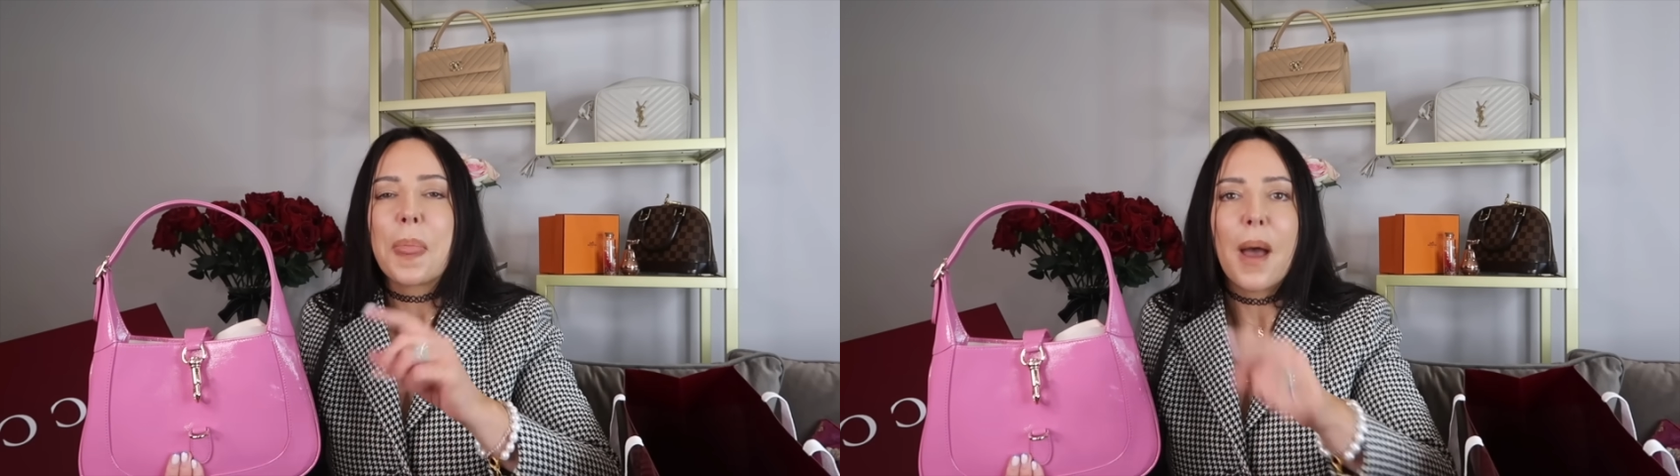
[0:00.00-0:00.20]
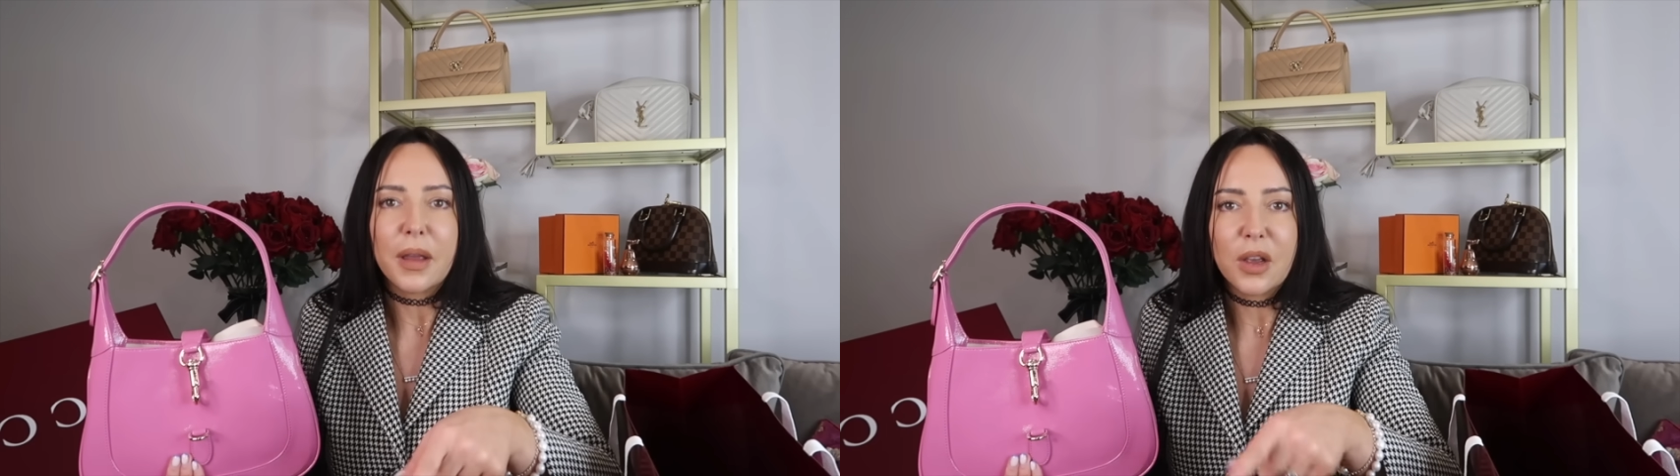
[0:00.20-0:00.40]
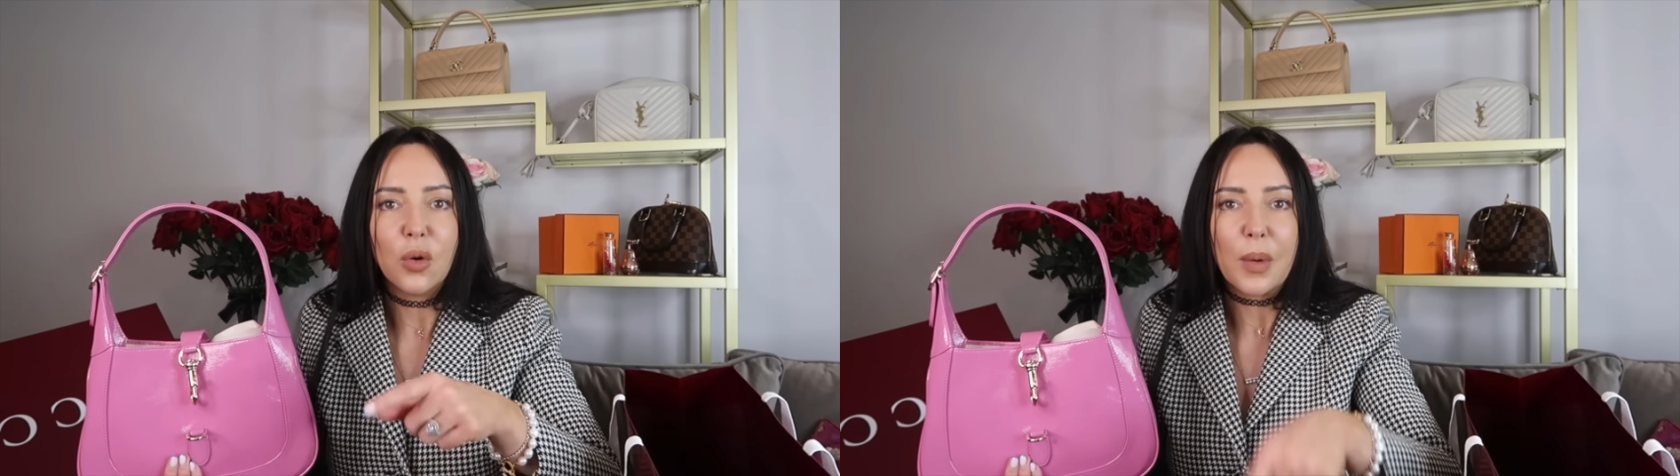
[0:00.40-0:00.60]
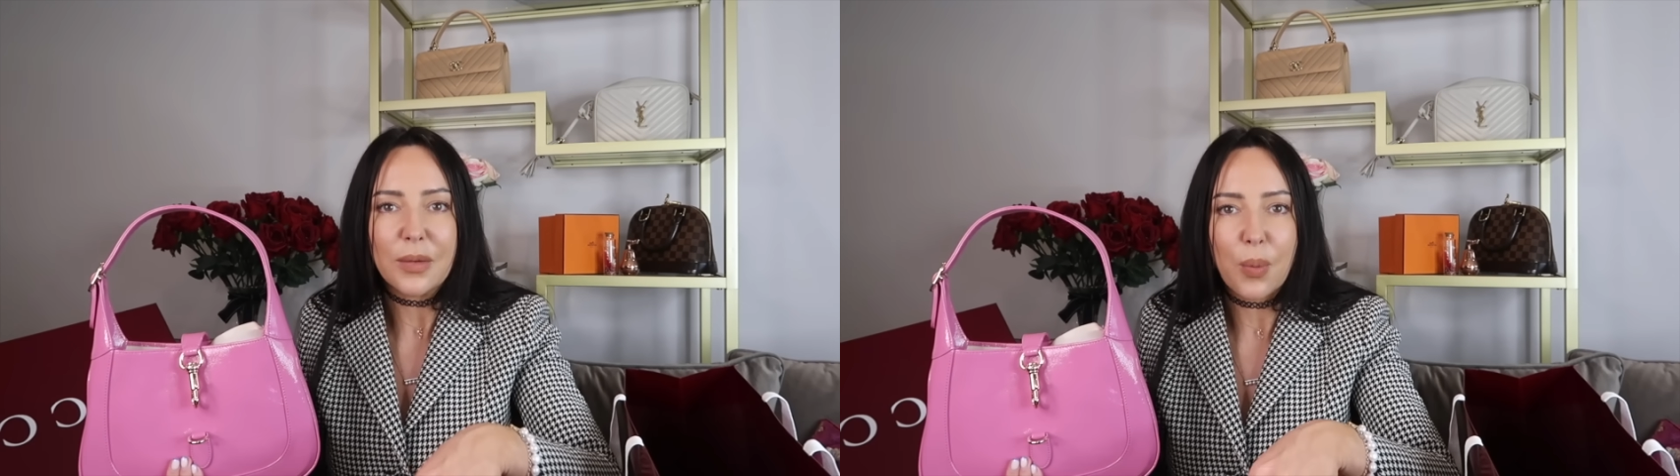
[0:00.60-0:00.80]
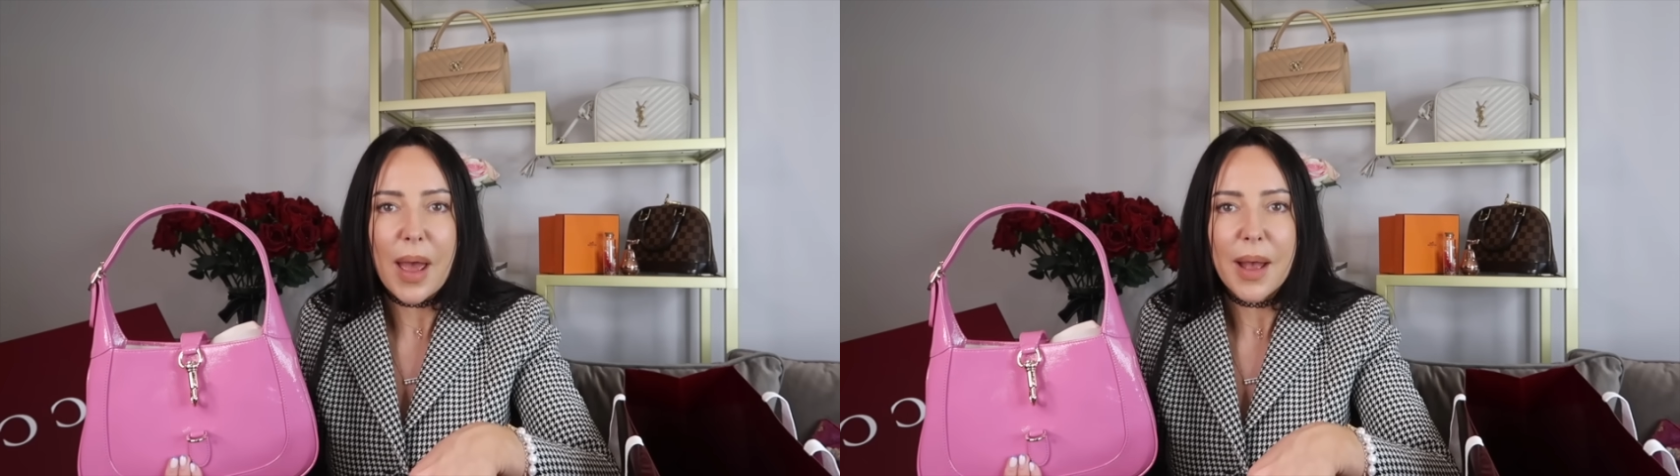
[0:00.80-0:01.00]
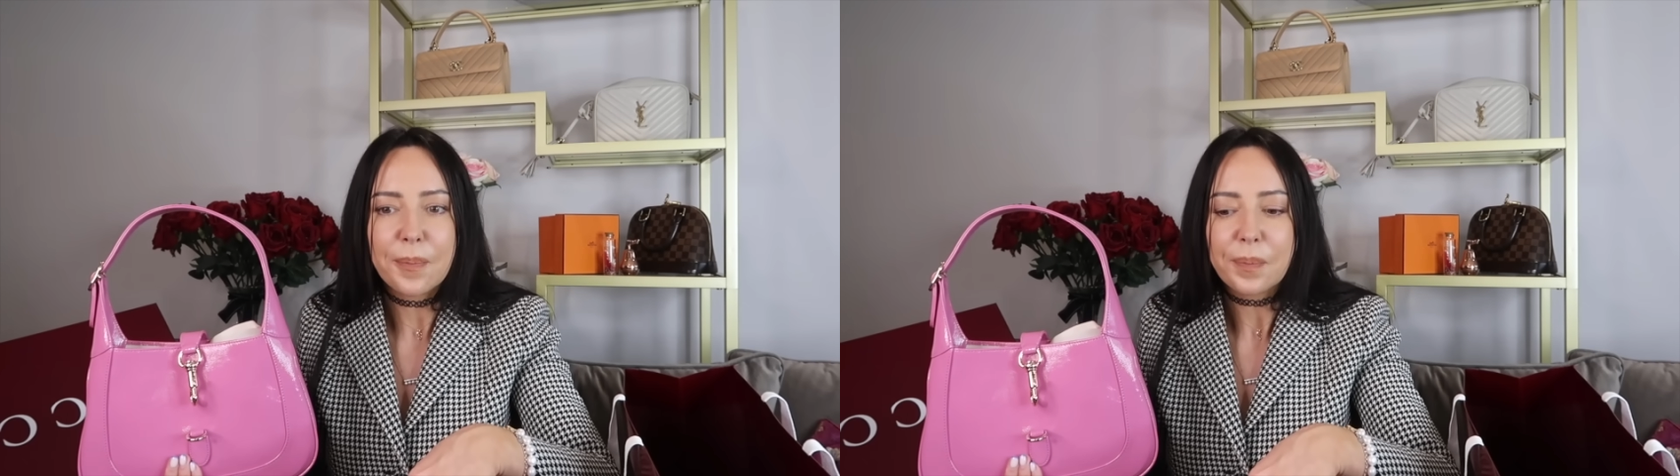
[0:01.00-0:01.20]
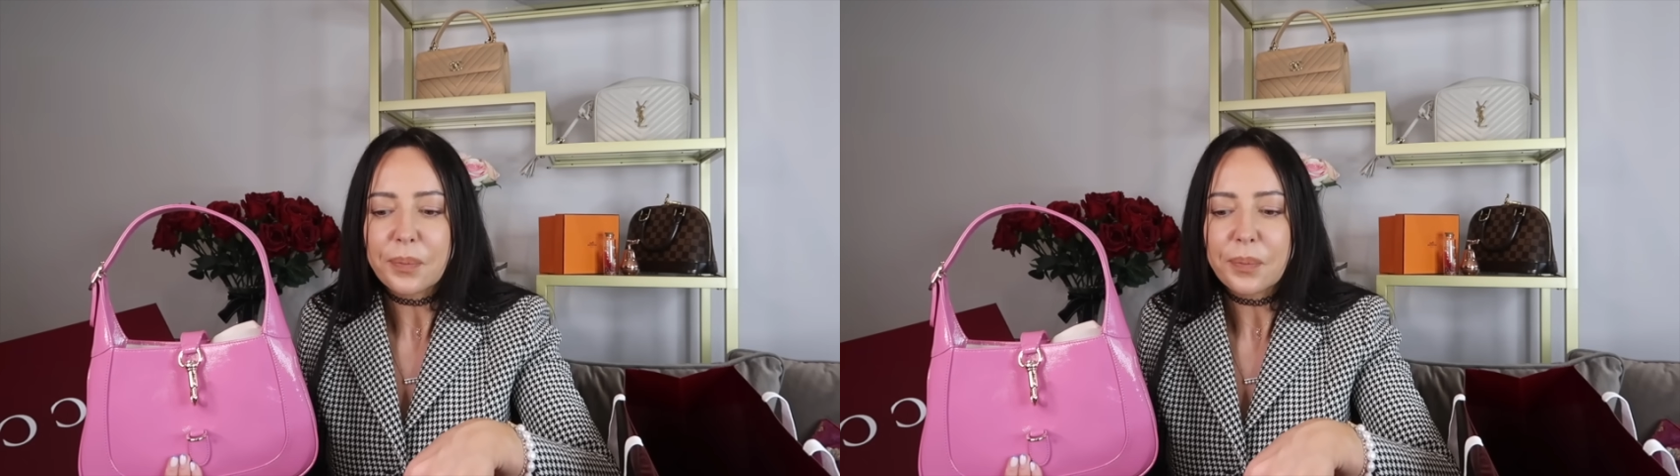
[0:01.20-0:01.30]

I can always wear.